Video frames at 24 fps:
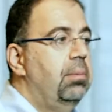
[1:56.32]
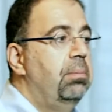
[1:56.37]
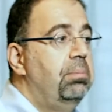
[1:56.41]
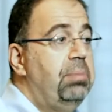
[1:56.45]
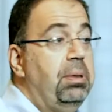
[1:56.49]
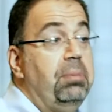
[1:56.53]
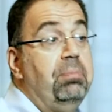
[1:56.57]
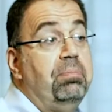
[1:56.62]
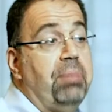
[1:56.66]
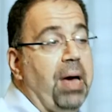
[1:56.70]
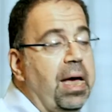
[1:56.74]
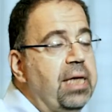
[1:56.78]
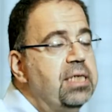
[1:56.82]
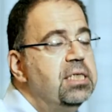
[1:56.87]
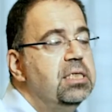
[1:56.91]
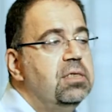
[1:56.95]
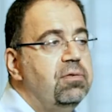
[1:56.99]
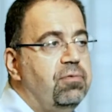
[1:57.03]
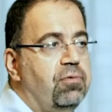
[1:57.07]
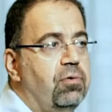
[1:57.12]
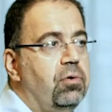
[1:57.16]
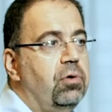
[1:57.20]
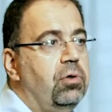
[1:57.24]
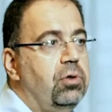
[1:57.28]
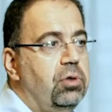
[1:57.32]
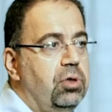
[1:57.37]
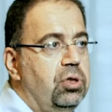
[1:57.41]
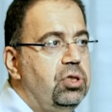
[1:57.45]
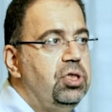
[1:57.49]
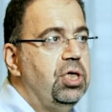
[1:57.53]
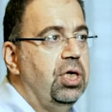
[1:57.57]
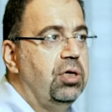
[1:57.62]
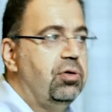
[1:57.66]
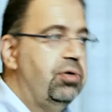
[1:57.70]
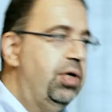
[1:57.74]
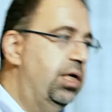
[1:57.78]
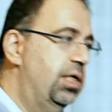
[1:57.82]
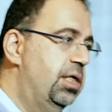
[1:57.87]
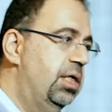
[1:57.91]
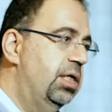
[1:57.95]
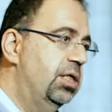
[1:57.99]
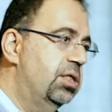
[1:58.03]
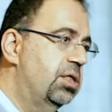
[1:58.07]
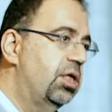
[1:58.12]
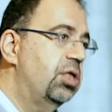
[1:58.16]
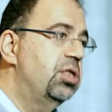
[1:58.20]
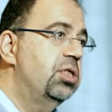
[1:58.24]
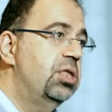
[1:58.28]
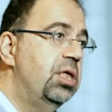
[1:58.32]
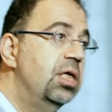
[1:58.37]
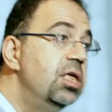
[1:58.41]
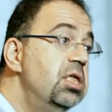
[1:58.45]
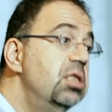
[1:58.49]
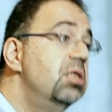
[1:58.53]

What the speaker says: be best for generating such things.